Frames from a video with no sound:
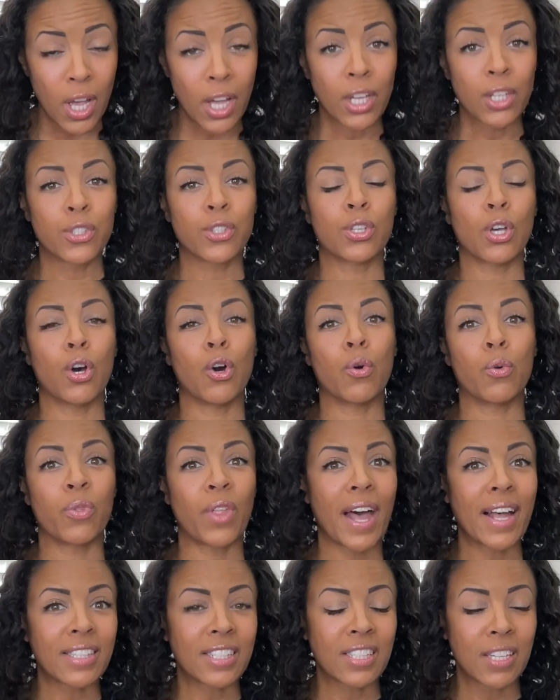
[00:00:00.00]
So
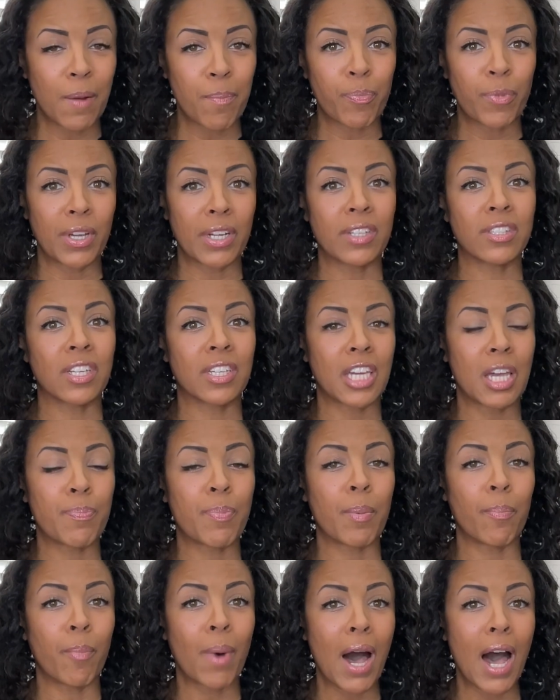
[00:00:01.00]
that's something to keep
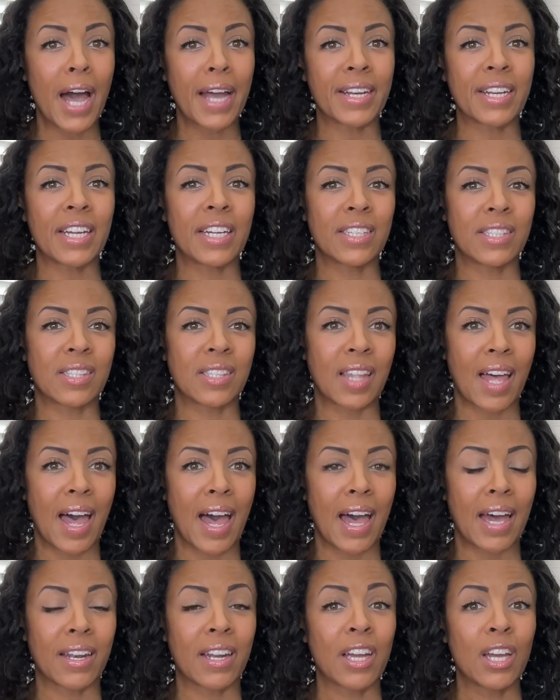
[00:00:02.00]
in mind, is
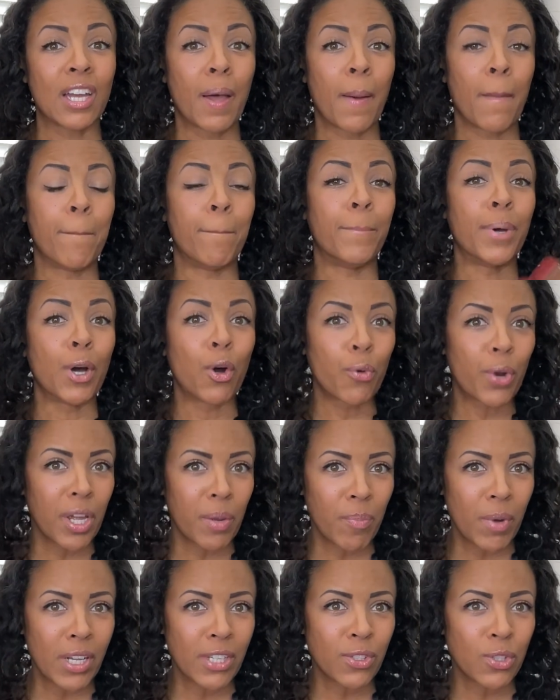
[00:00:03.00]
that building
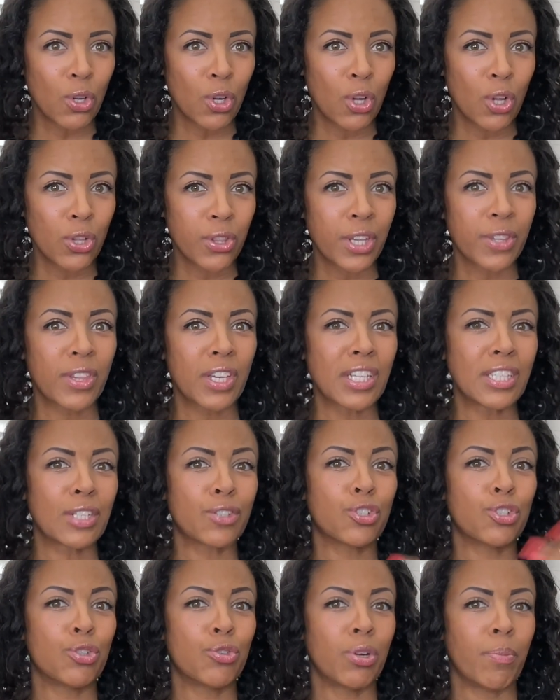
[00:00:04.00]
muscle, the things that
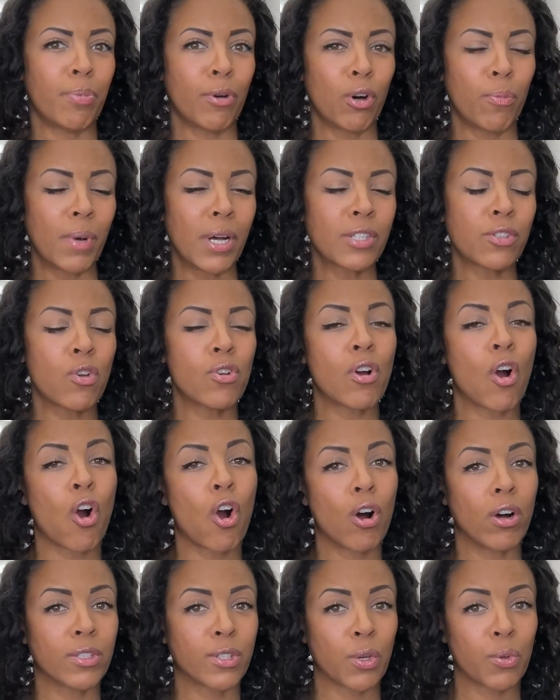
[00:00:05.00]
you do to build muscle are
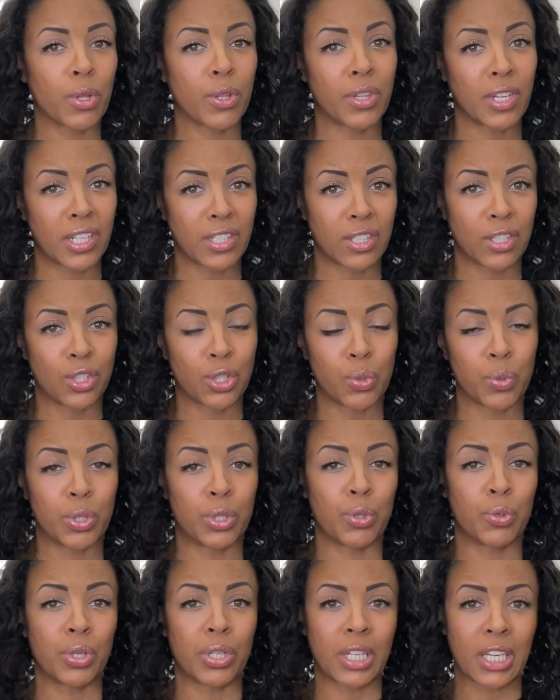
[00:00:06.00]
also the things that you would
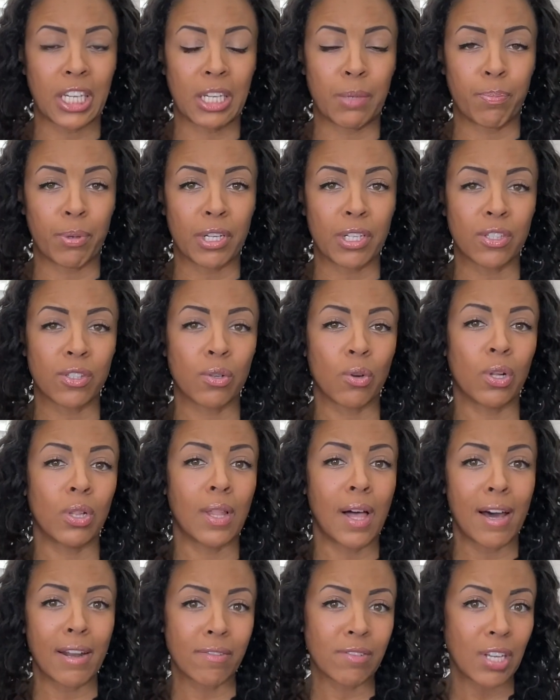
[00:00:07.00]
do to keep it. So a
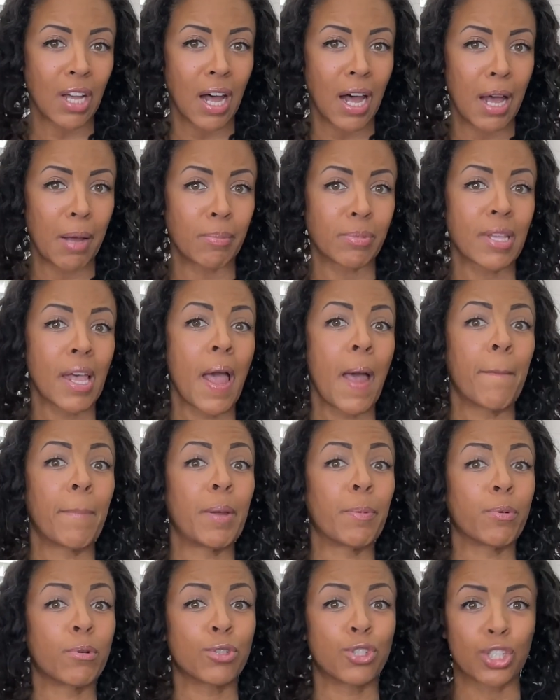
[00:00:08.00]
lot of times
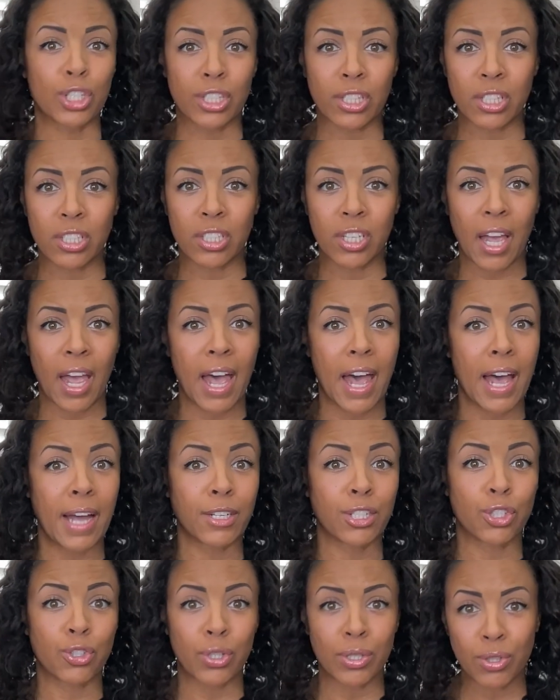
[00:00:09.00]
people just look at
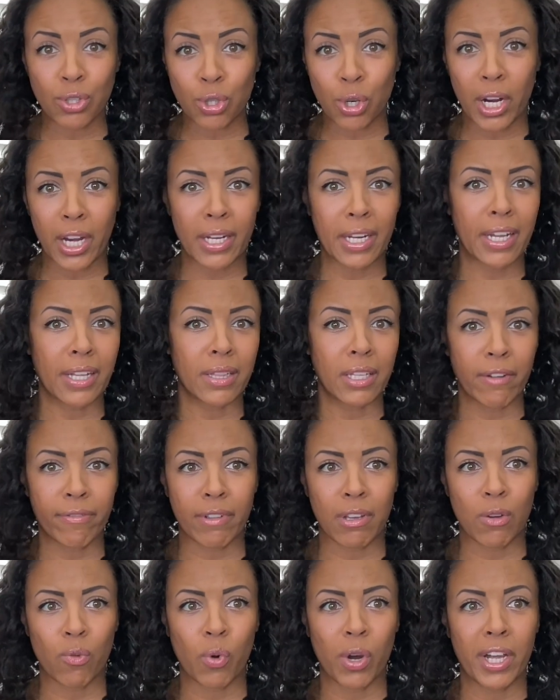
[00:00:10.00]
strength training,
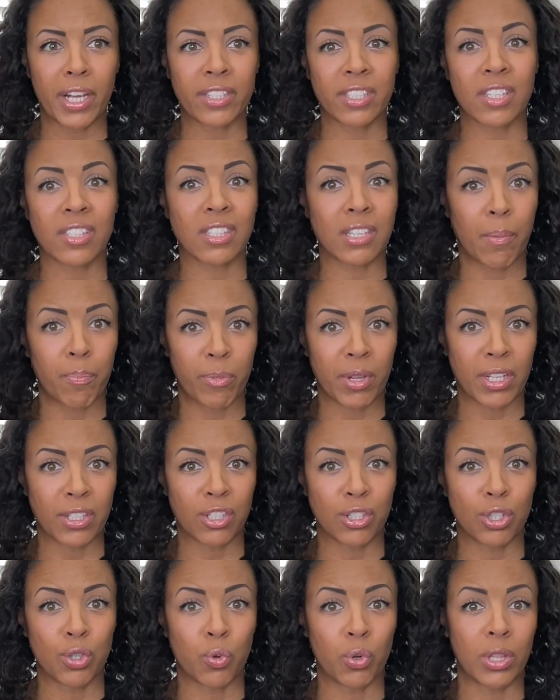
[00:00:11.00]
lifting weights as something to
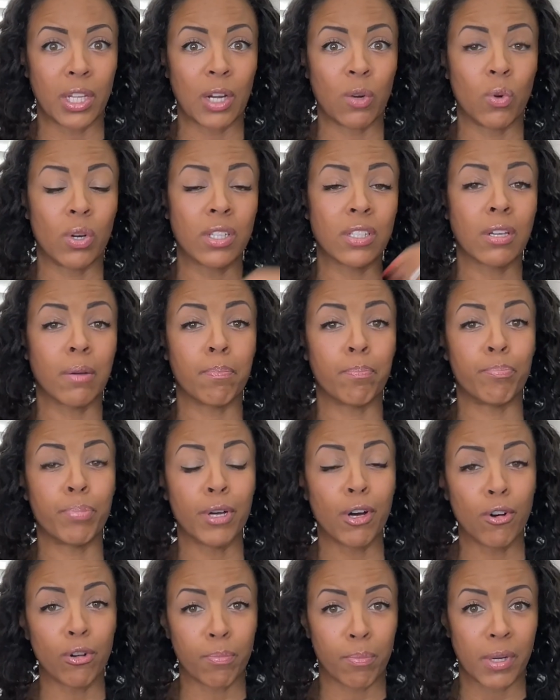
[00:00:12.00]
do when they want to
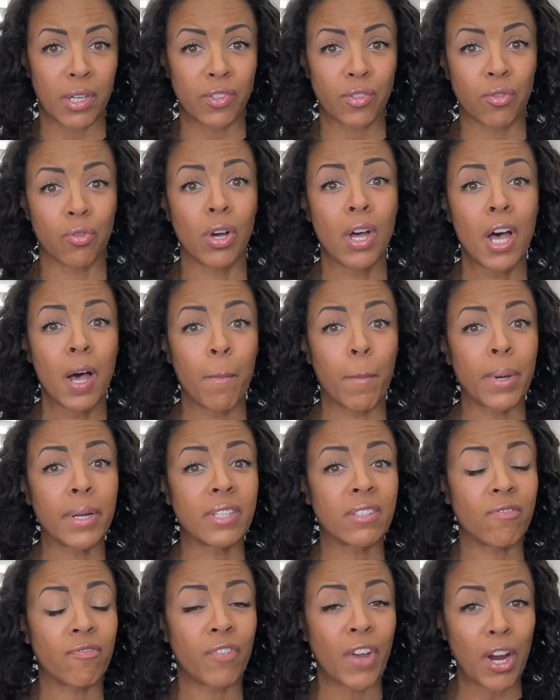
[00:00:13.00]
build muscle, but it's
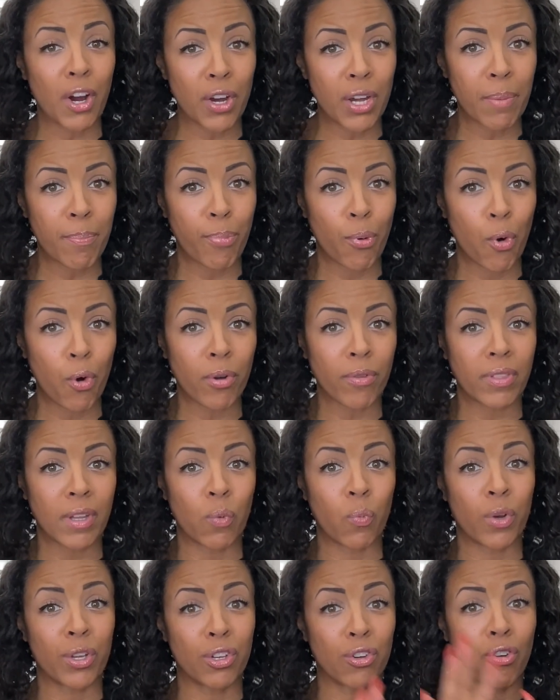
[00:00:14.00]
very important that
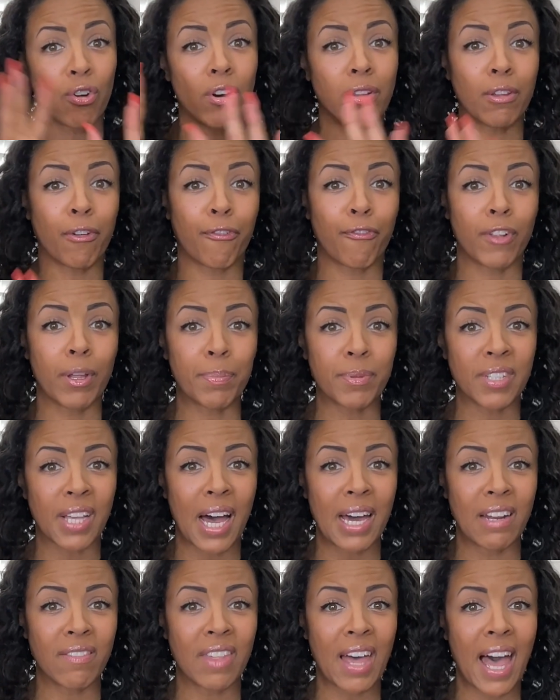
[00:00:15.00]
when you're on the flip
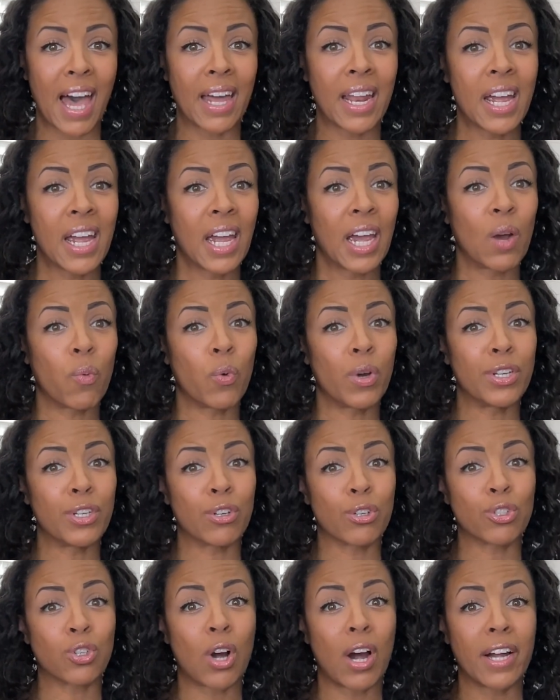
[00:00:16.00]
side of that, and when you're
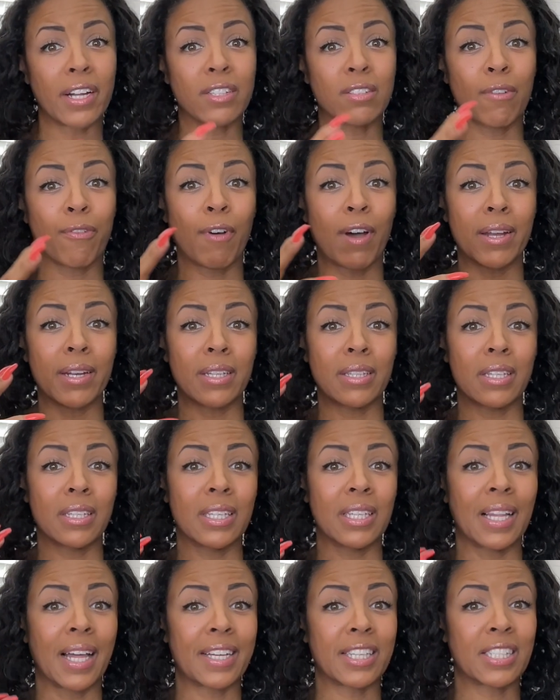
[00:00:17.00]
trying to finally
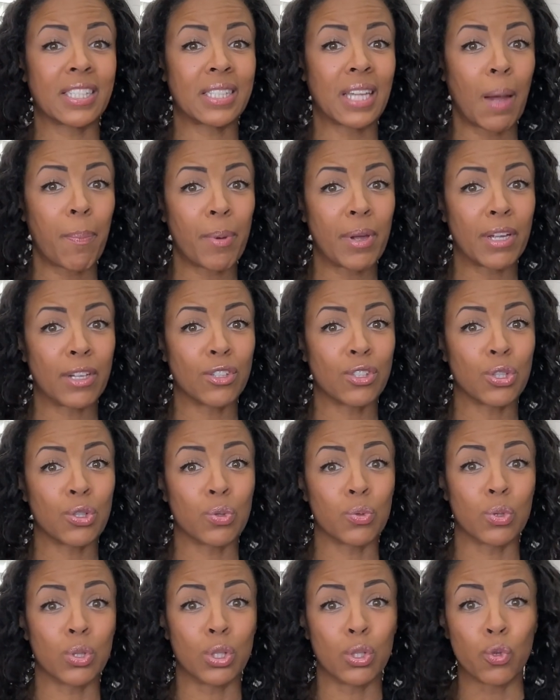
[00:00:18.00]
like step into
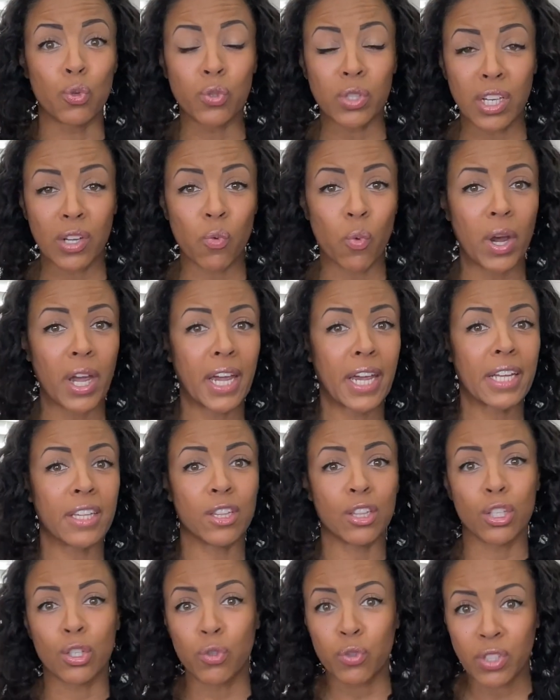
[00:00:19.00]
losing weight,
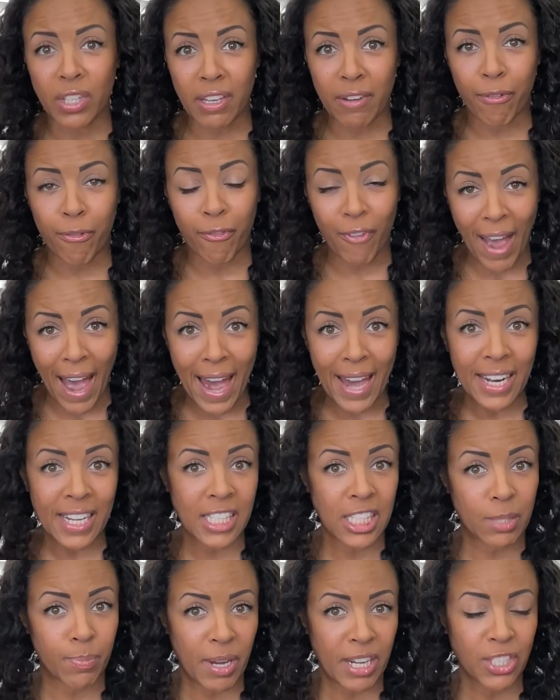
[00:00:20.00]
losing fat
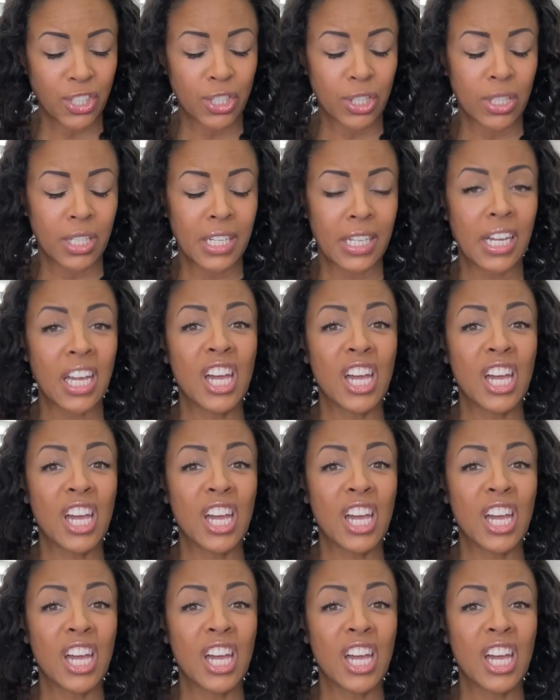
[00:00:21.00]
especially,